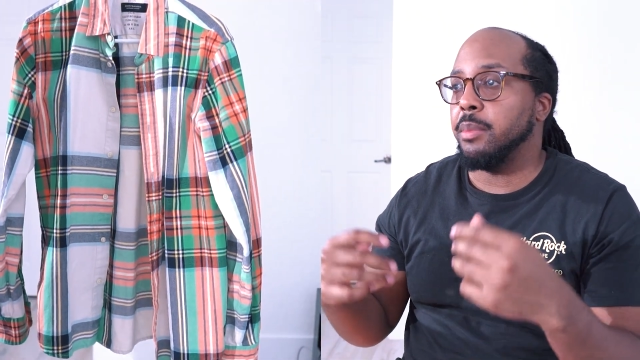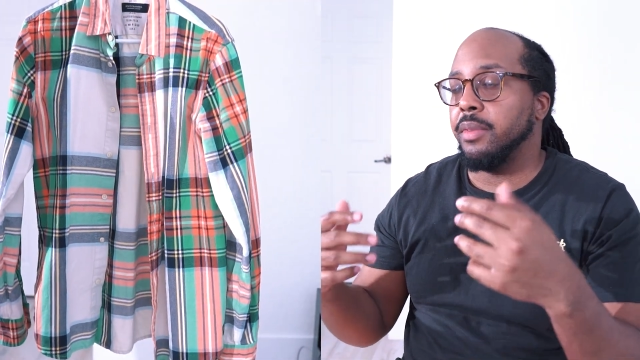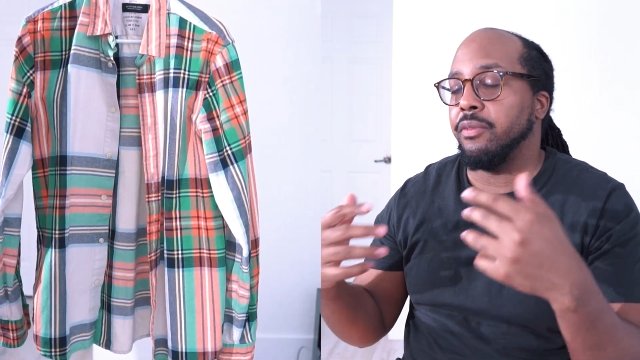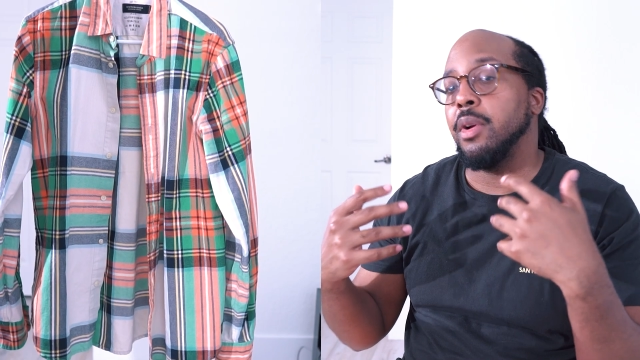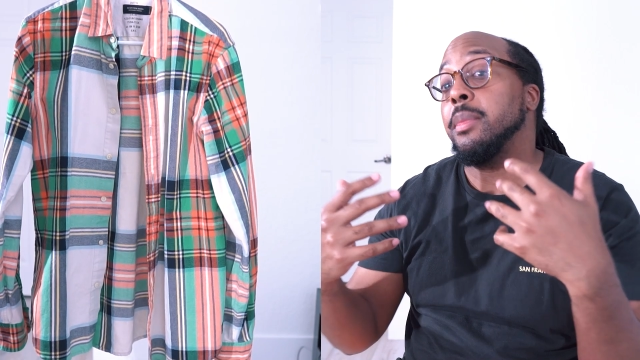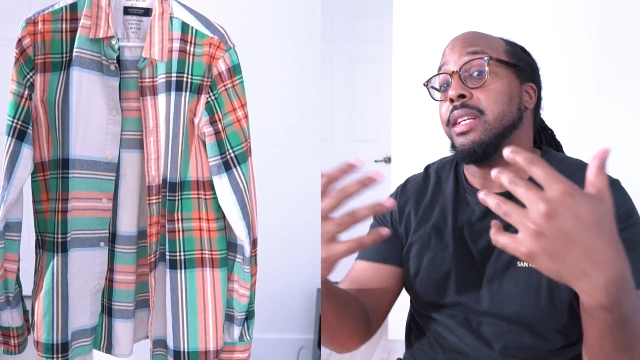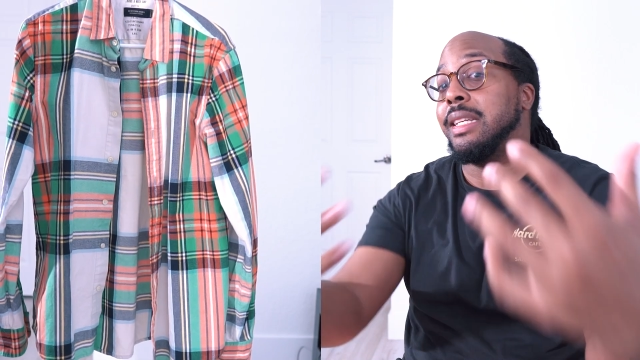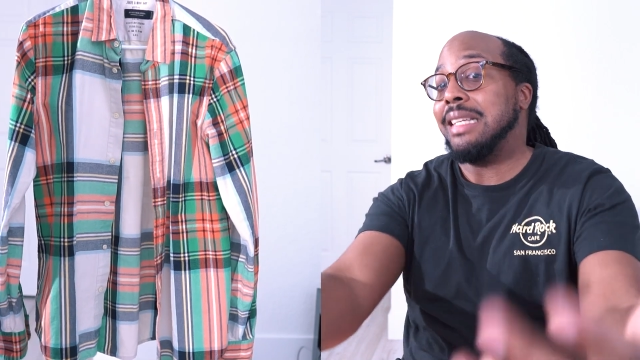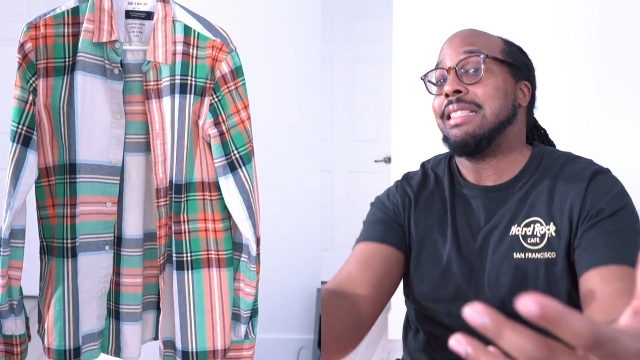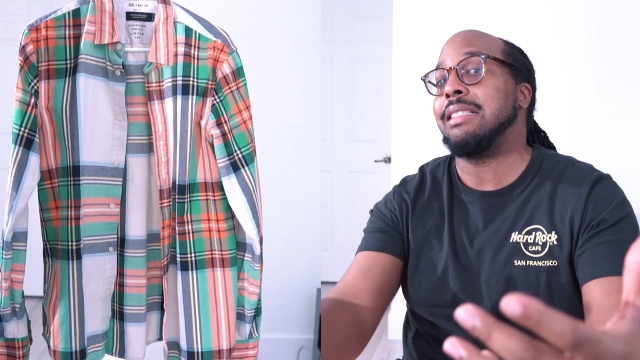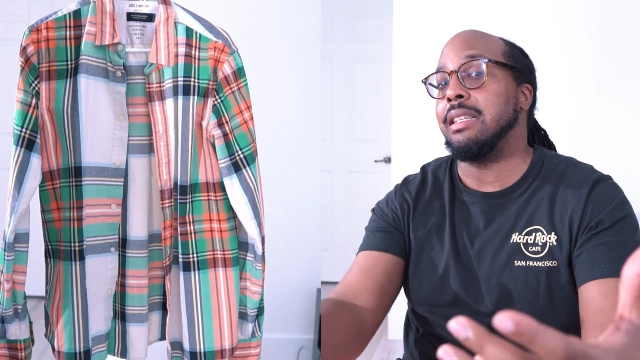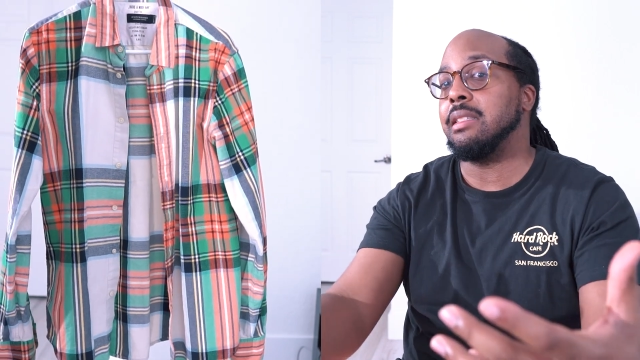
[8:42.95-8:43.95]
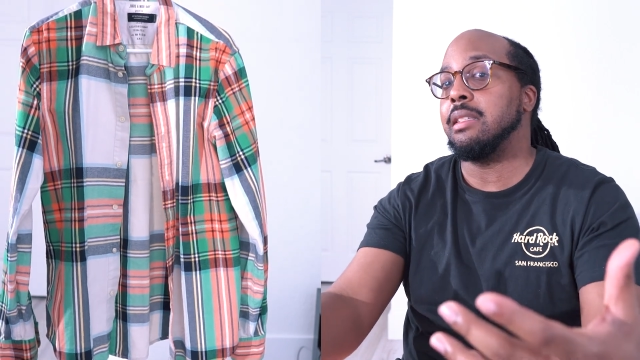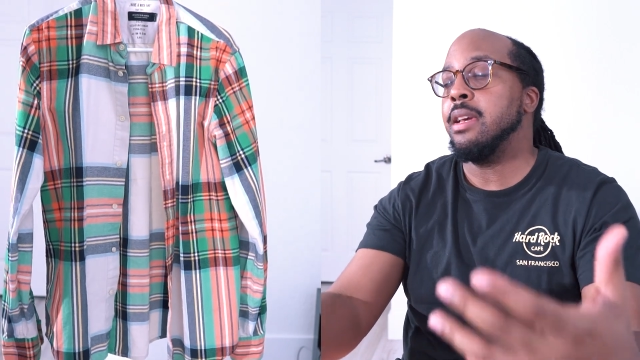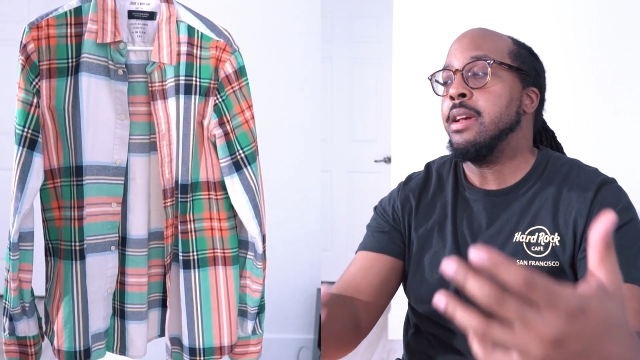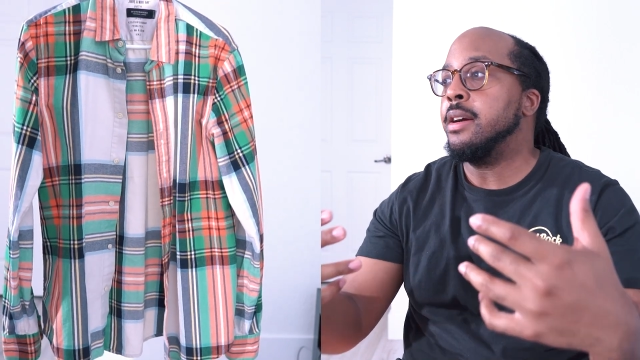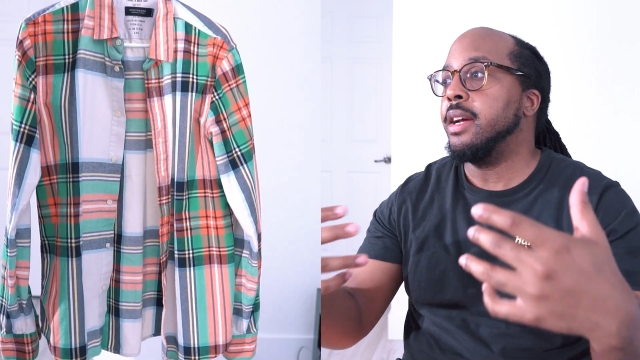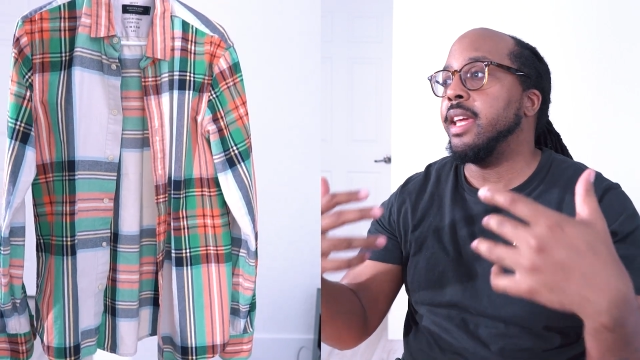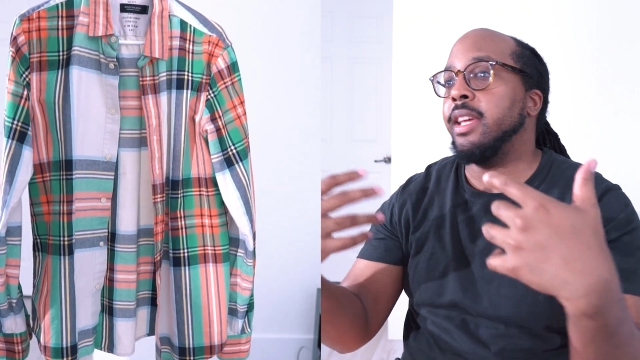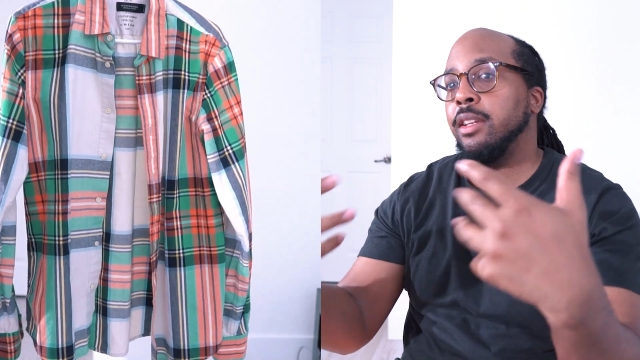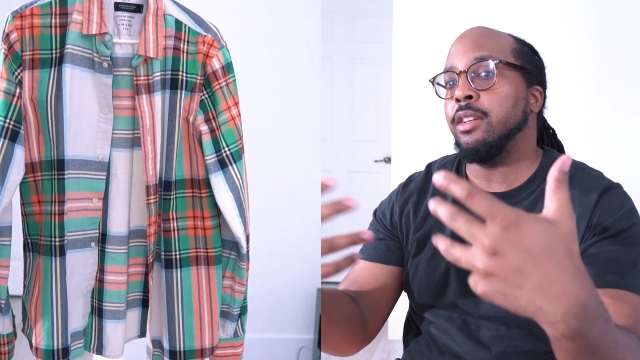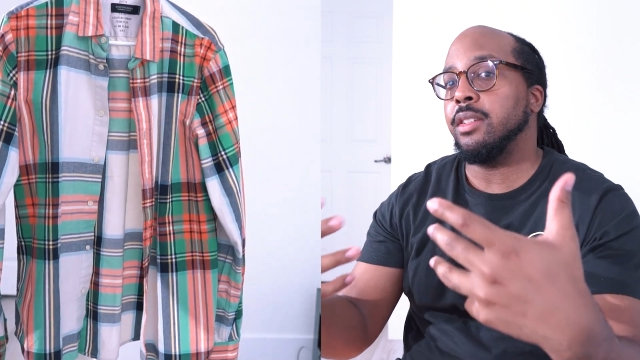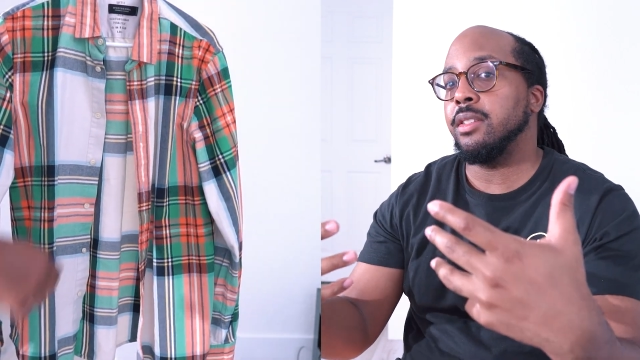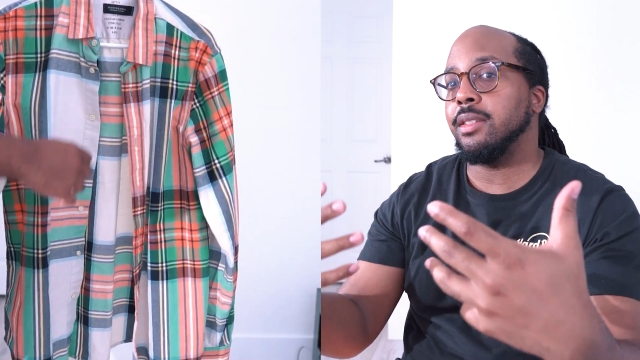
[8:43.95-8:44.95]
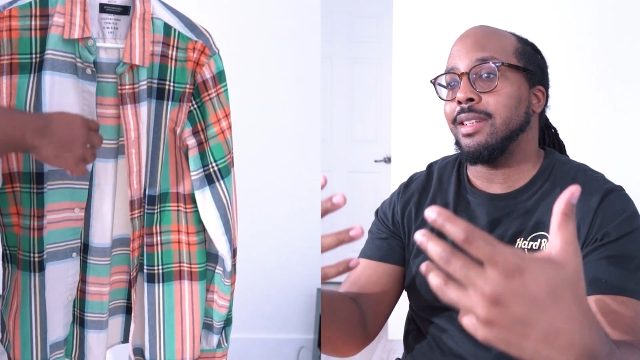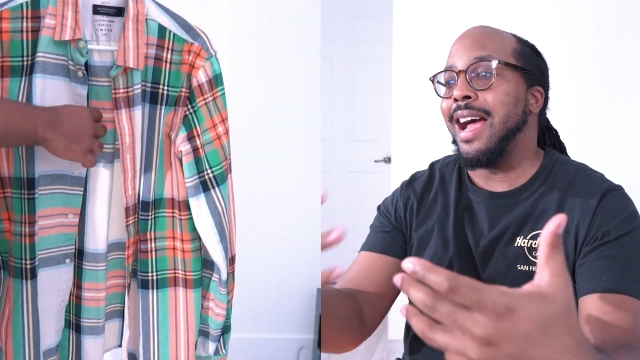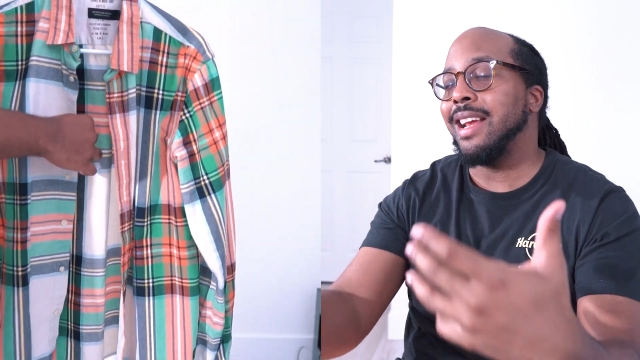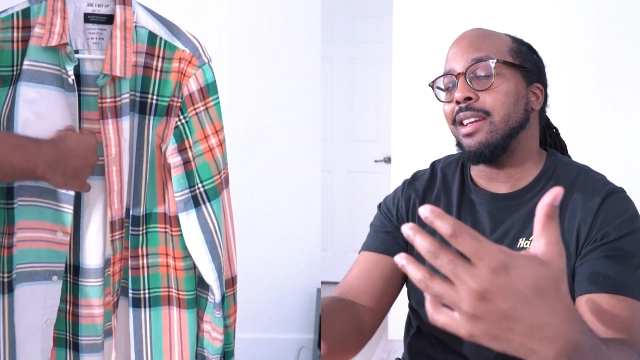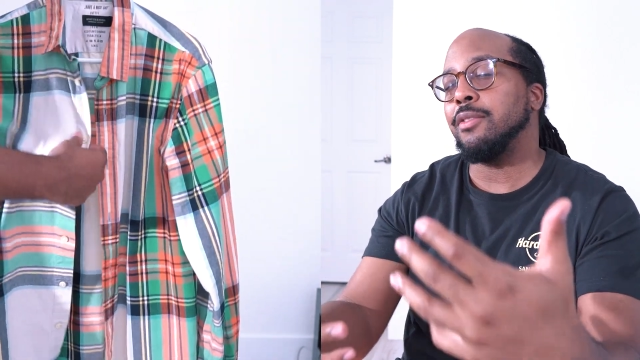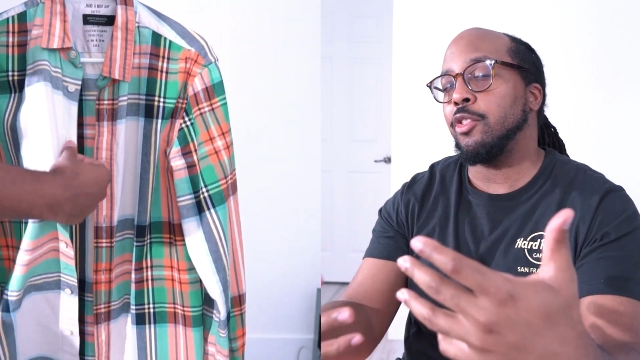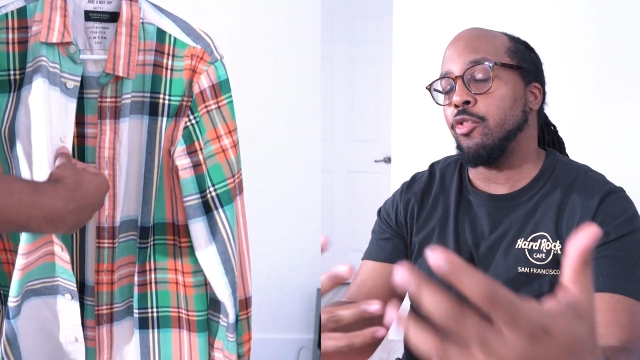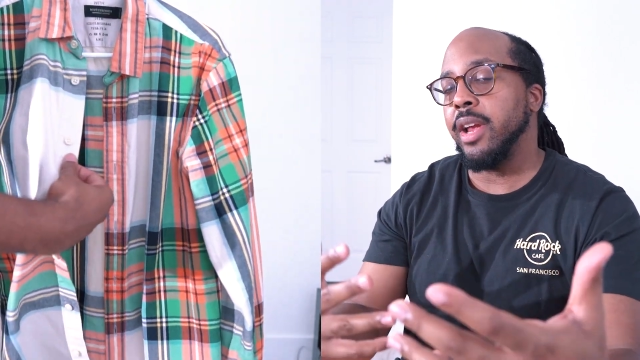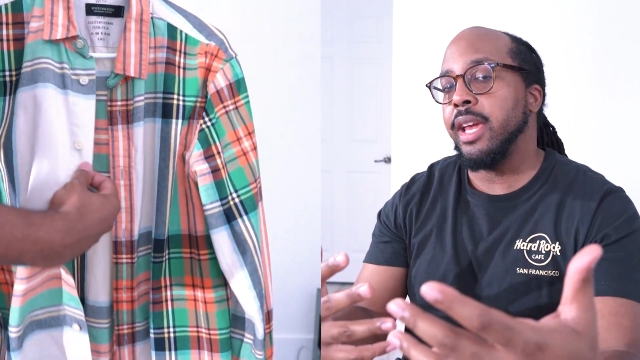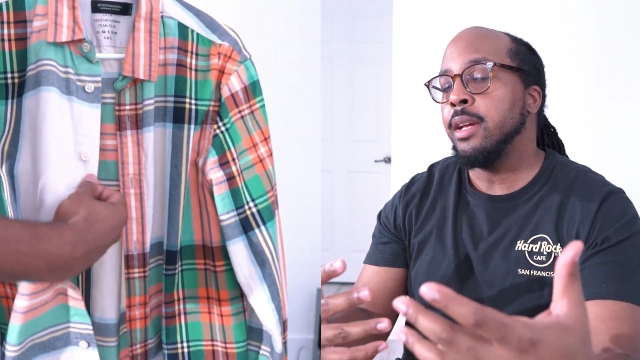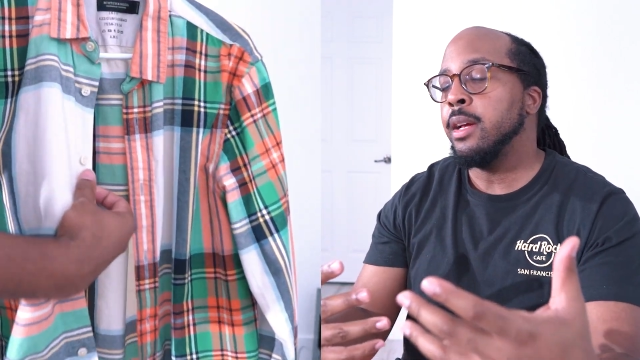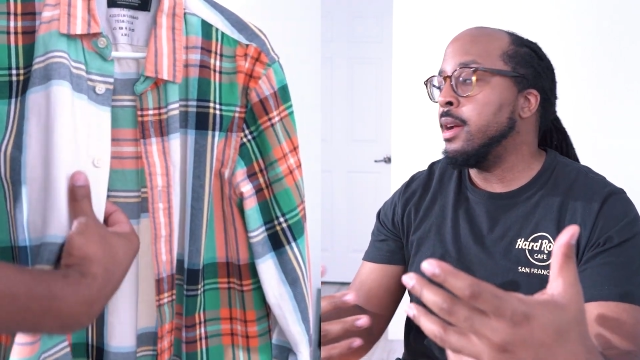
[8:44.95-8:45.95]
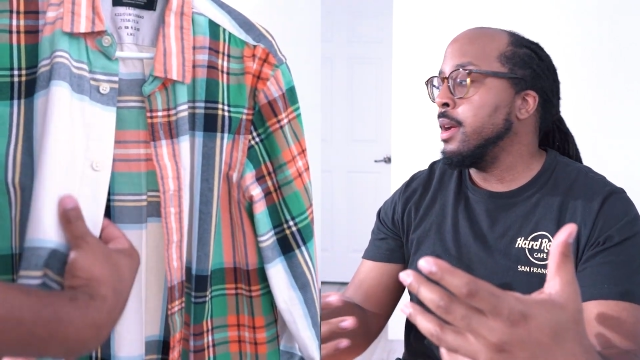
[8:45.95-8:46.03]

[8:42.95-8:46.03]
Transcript: but from a distance, it looks kind of gray.